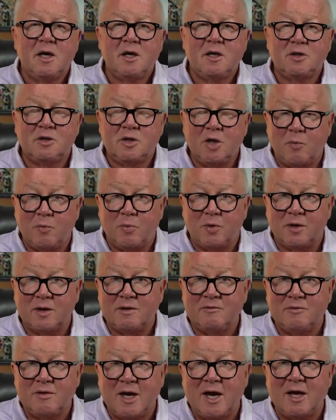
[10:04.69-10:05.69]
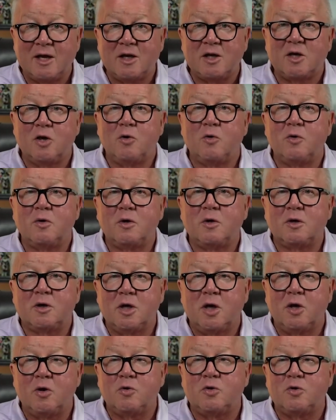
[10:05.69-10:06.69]
Don't believe that? Go
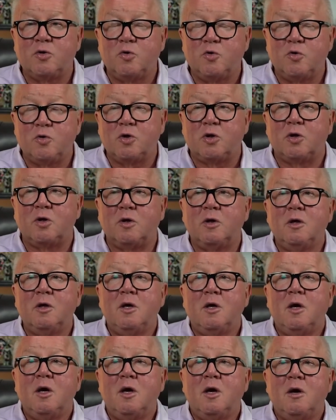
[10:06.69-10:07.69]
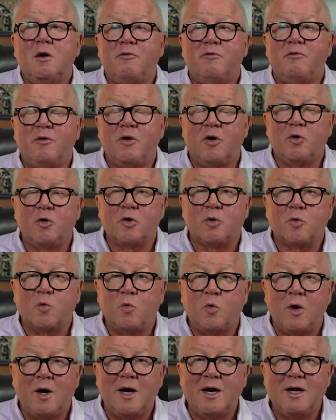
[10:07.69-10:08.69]
Google
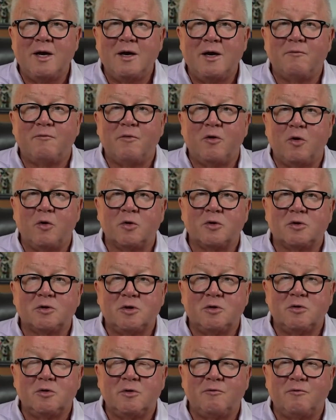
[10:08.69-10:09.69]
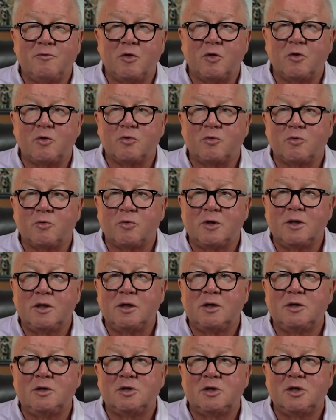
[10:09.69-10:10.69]
FOLR1, FOLR2, and
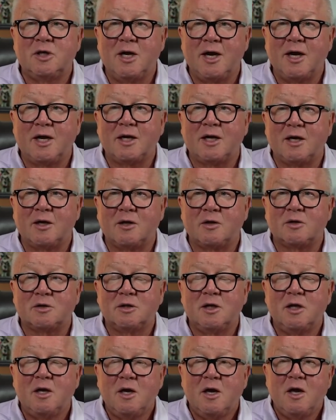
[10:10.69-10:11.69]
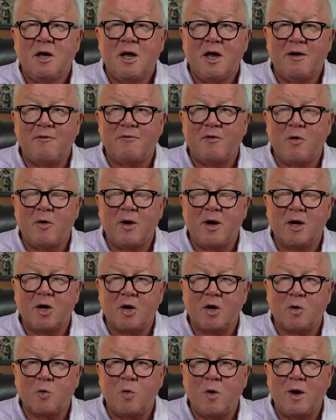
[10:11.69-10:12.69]
FOLR3 genetic errors.
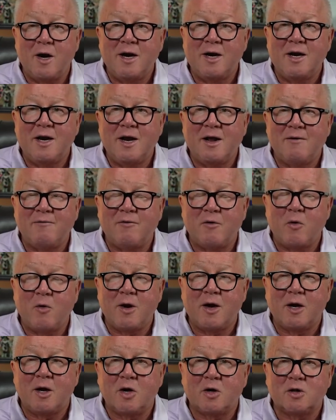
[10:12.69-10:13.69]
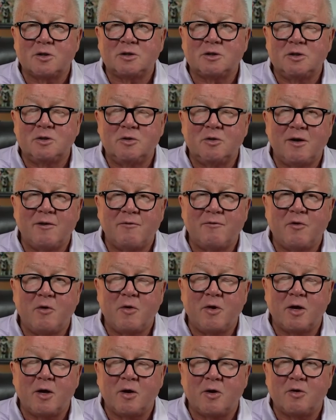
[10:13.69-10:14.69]
FOLR1, FOLR2, and
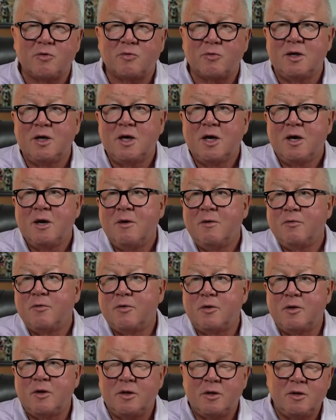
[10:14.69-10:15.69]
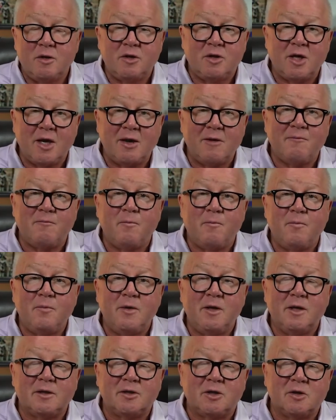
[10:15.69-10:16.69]

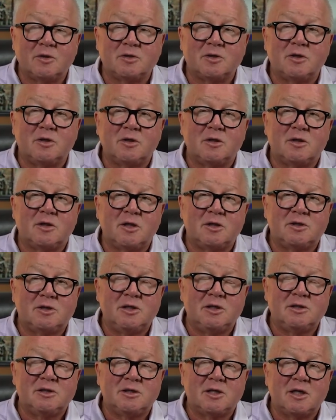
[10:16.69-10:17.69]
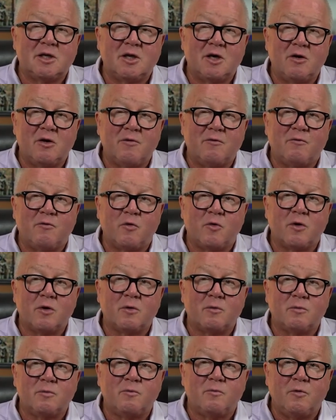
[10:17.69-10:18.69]
FOLR3. Those are the genes that code for
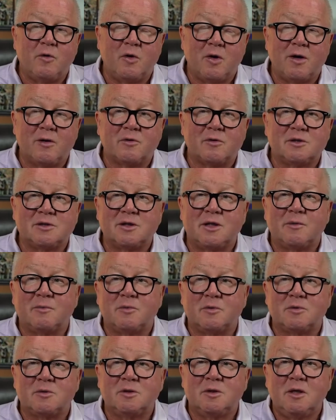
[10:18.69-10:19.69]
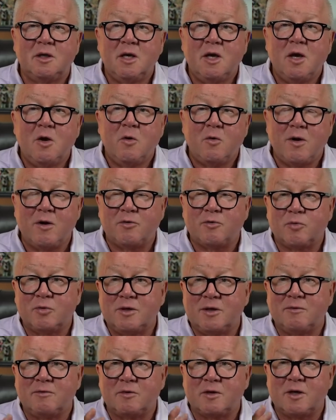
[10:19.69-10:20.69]
folate receptors. We have three
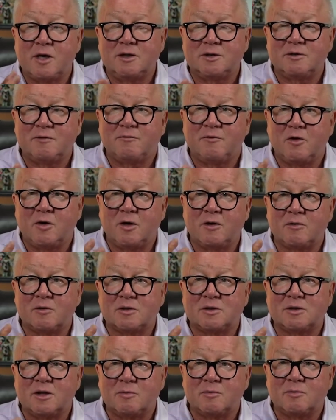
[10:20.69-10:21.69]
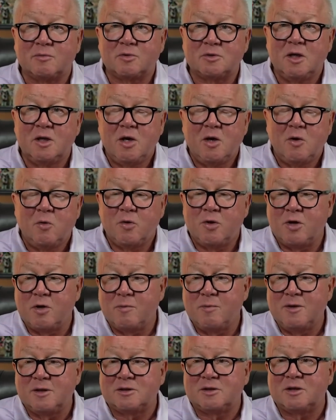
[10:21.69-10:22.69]
different kinds of folate receptors. Well, you're
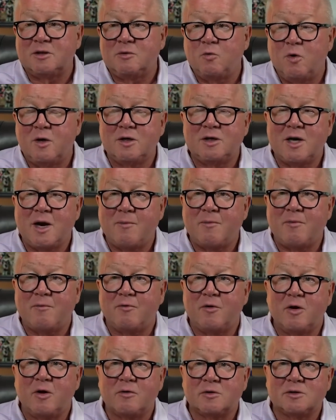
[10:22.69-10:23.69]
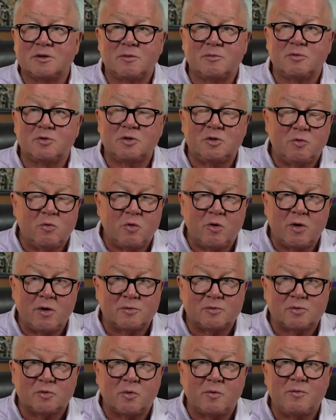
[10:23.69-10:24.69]
missing one type of folate receptors. You won't
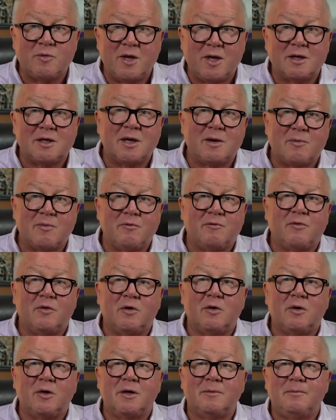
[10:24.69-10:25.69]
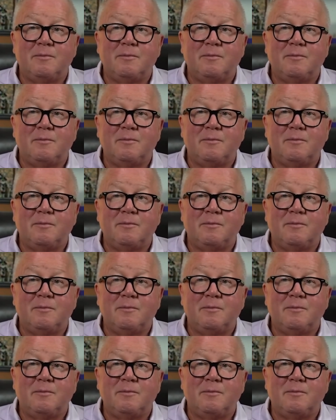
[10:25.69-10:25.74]
absorb that type of folate.